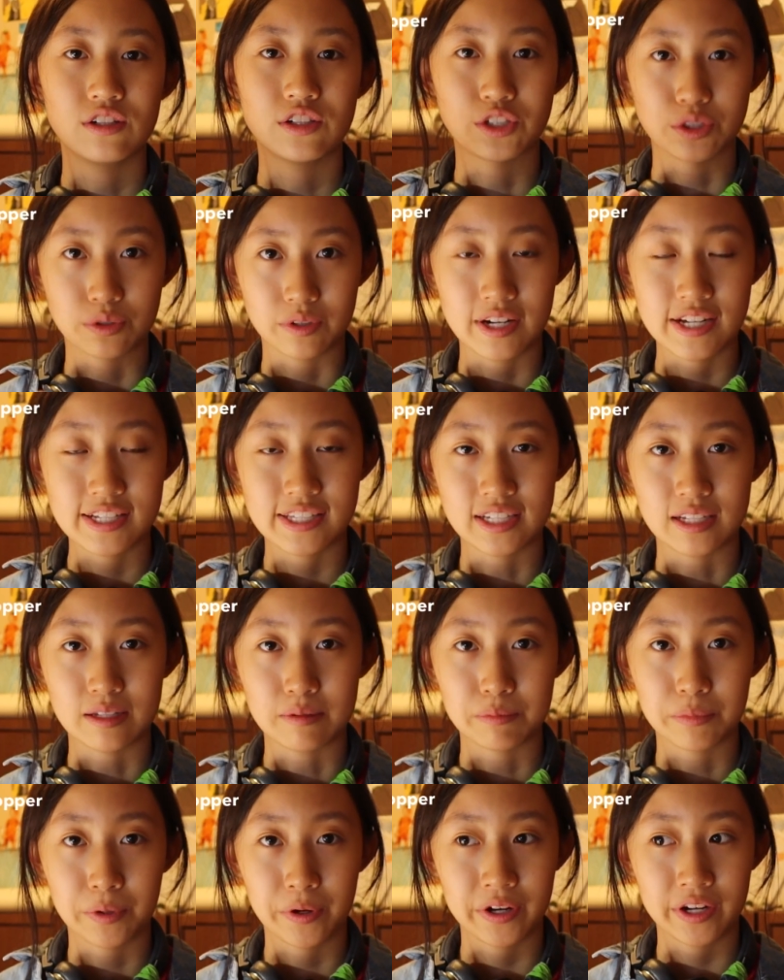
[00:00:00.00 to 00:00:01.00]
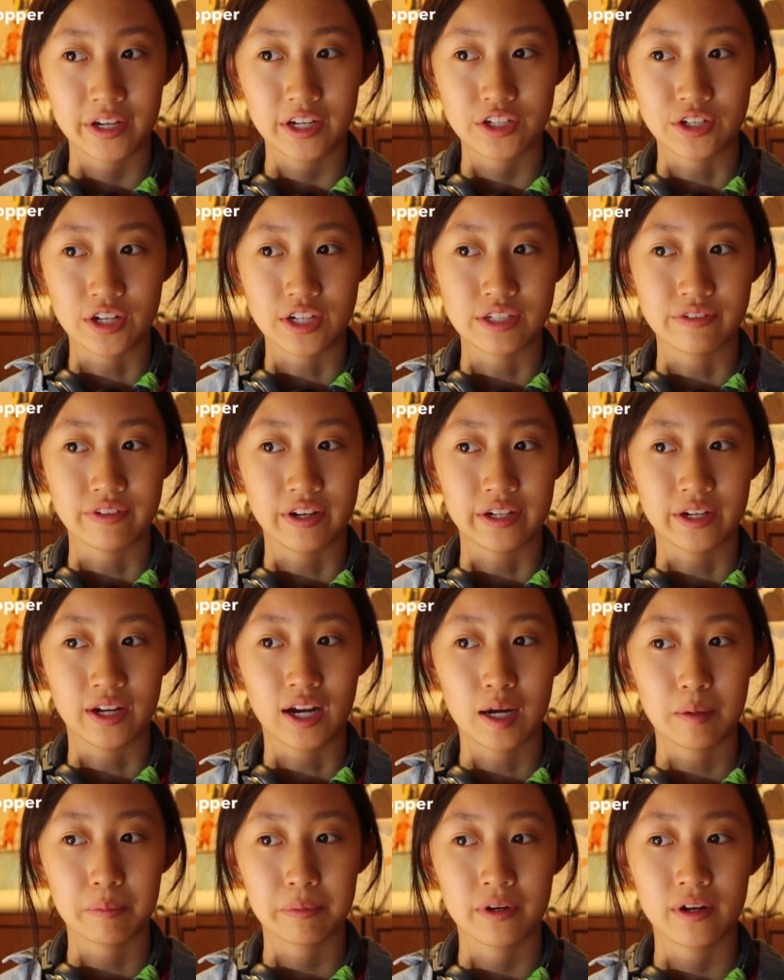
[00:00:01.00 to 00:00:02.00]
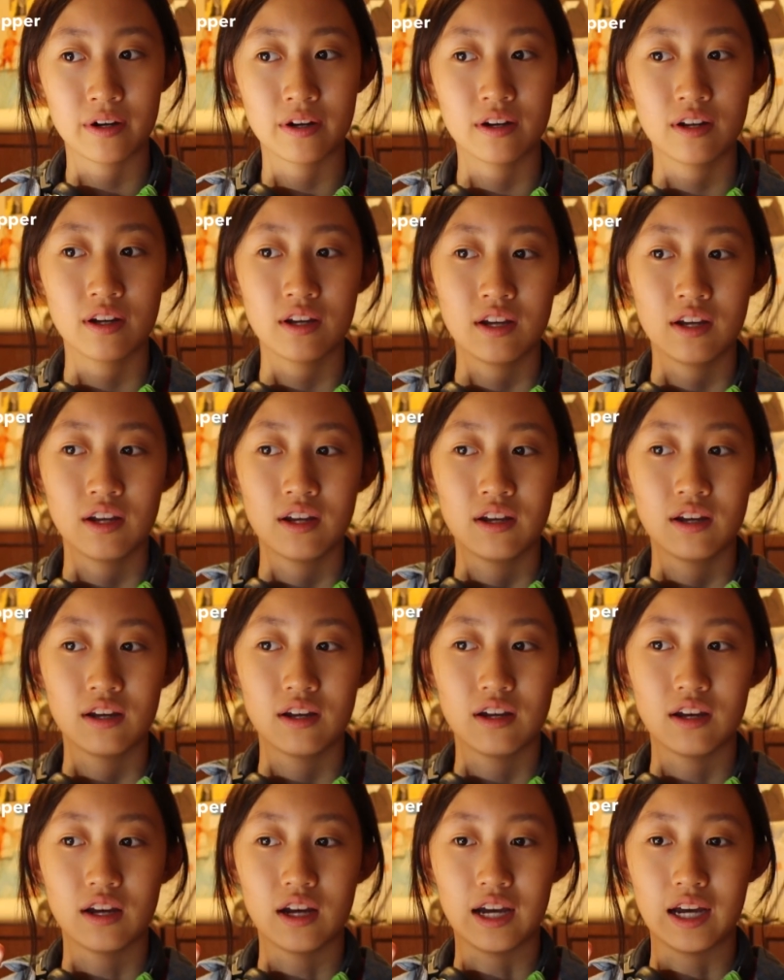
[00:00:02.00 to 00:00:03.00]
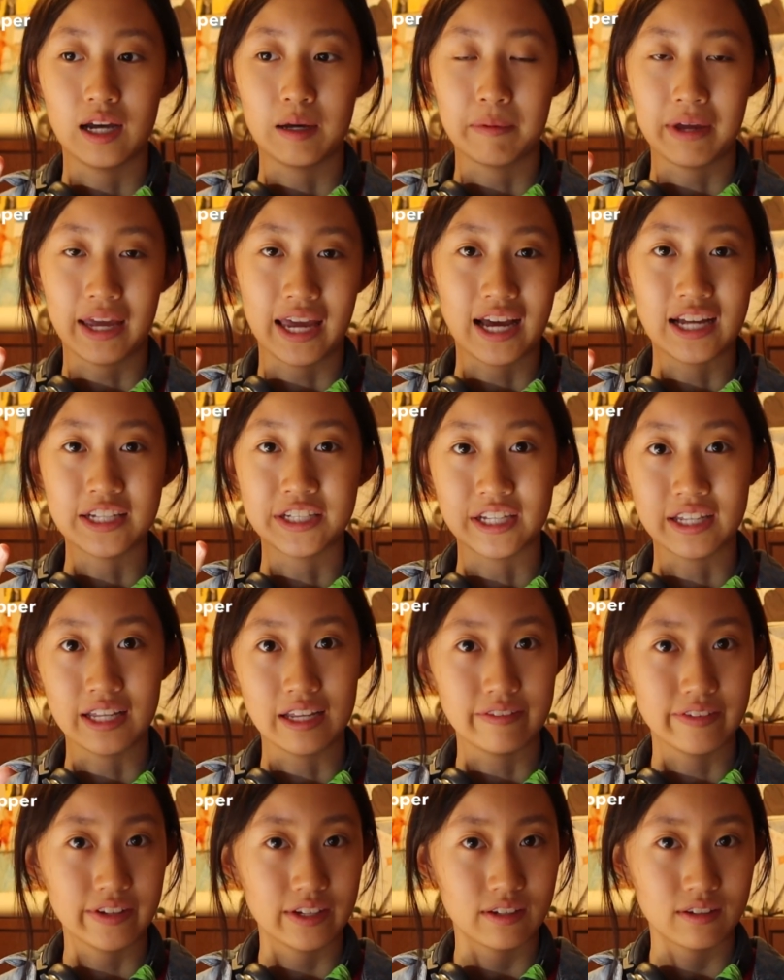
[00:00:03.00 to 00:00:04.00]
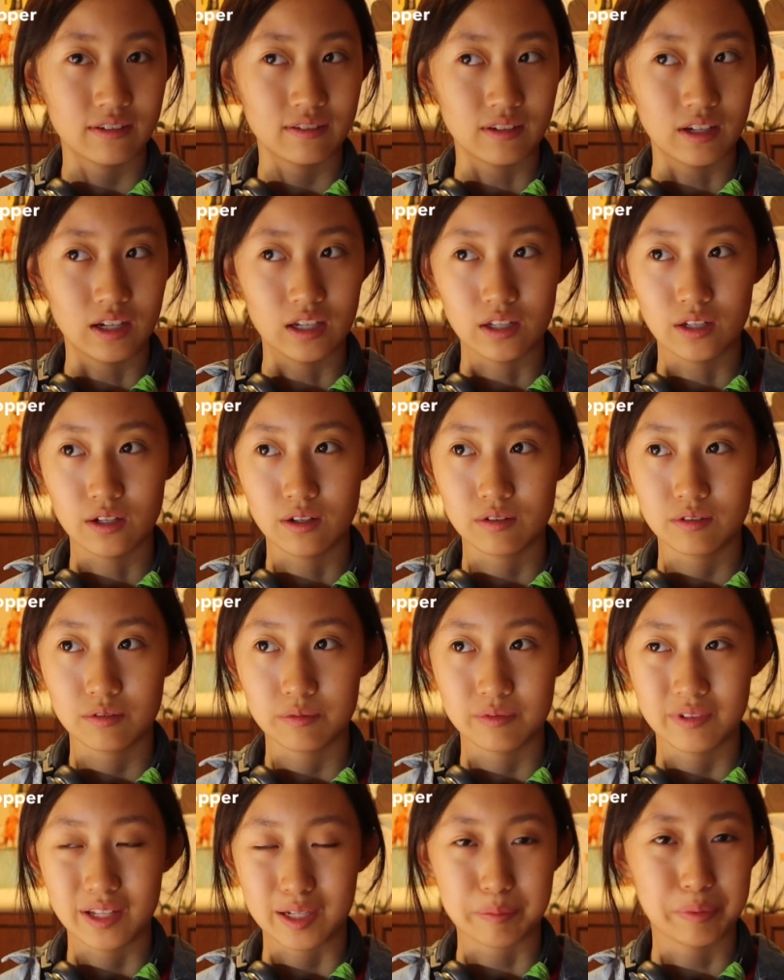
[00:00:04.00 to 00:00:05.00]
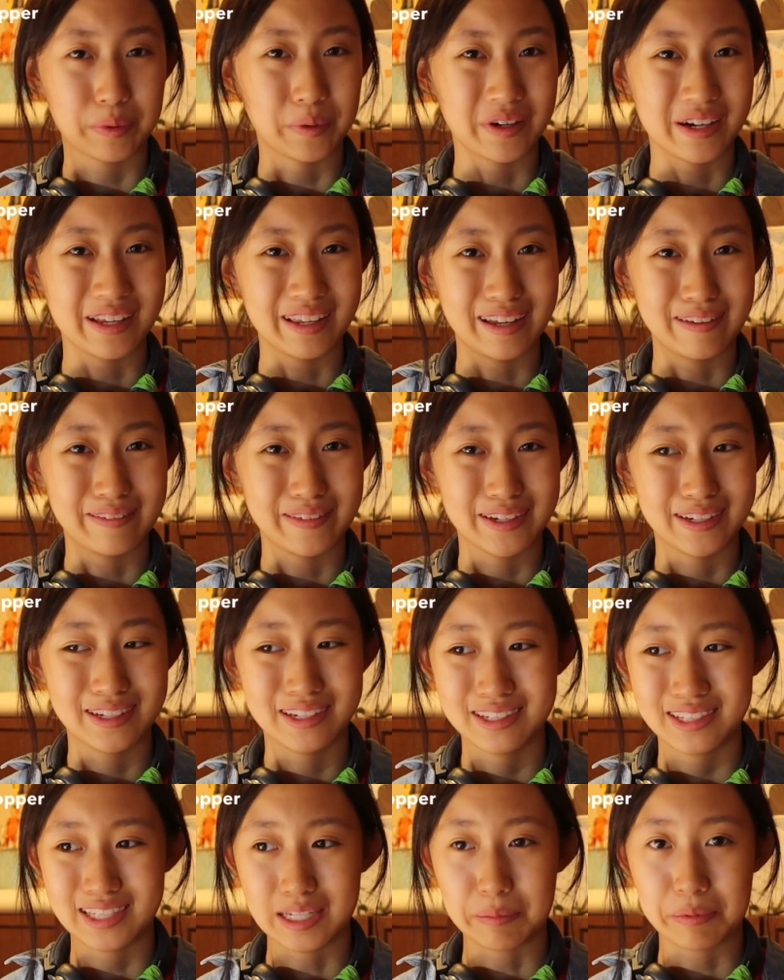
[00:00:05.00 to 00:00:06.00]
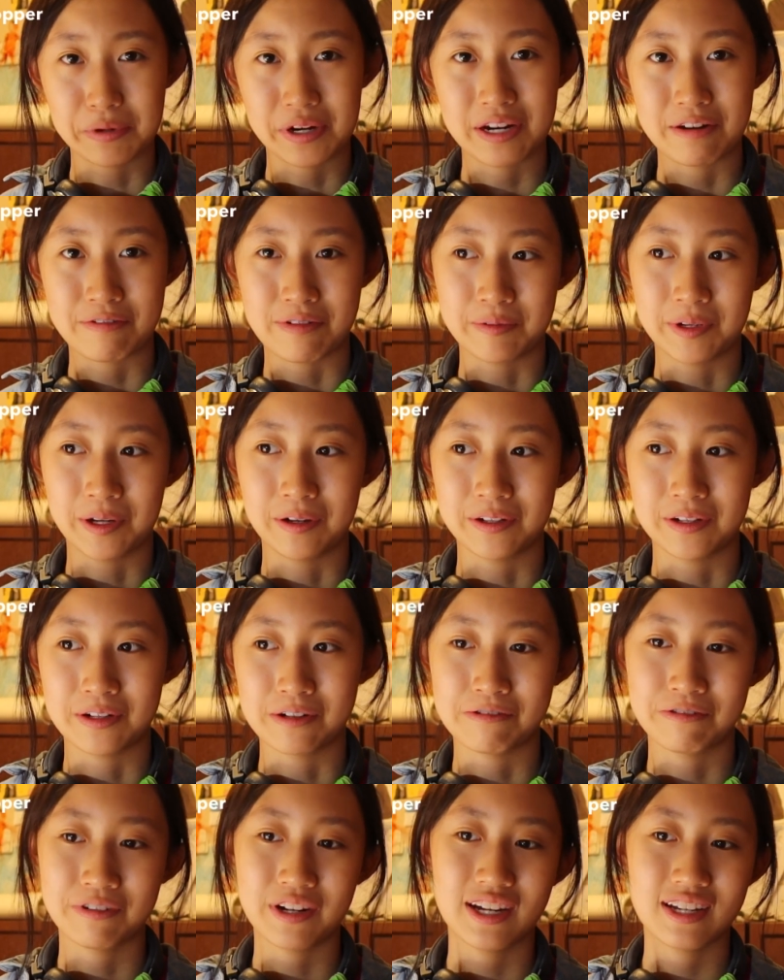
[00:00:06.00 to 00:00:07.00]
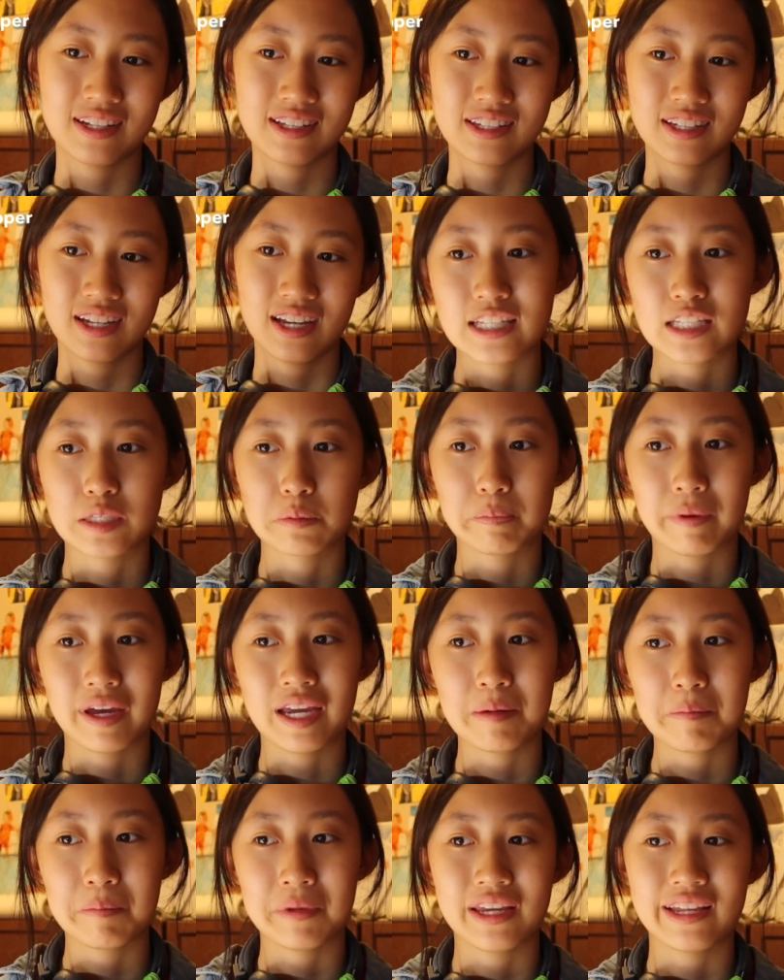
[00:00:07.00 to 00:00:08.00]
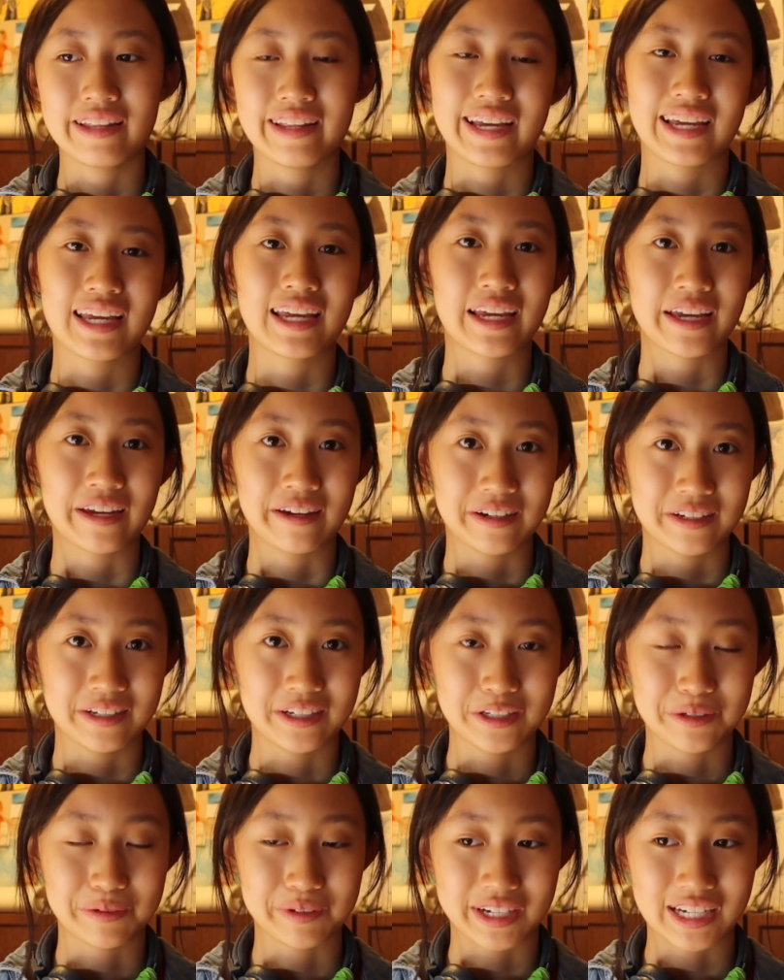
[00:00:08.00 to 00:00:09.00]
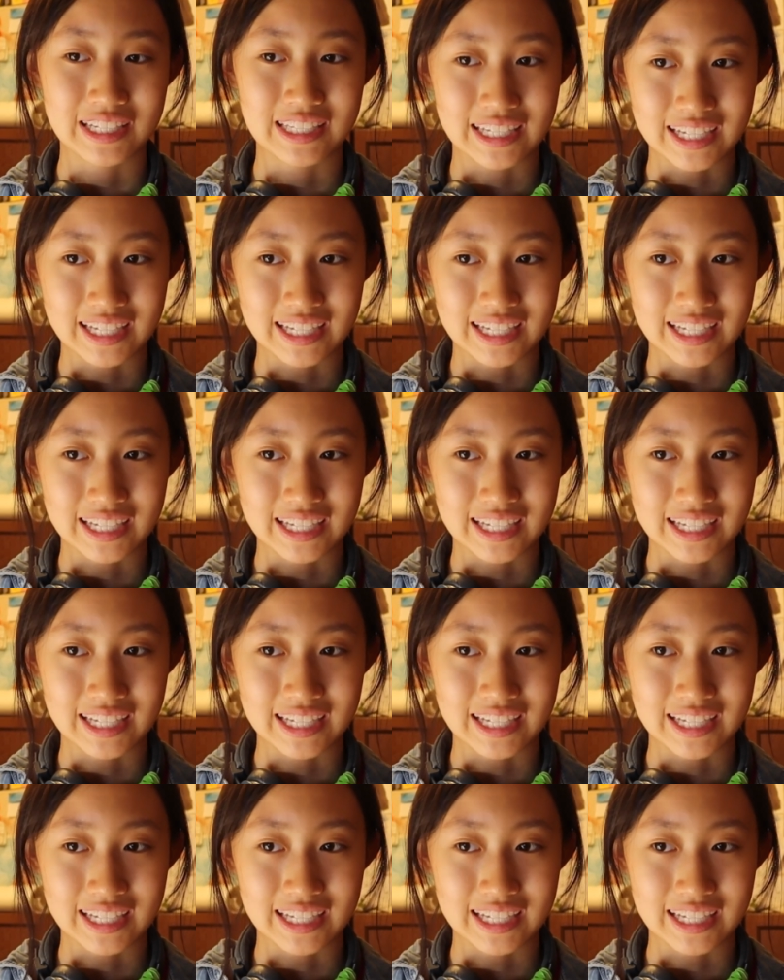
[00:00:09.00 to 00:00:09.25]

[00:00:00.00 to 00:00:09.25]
Joyce and Murray trying to find Hopper, and Eleven alone. Like poor Eleven, separated from all her friends. Despite me liking characters working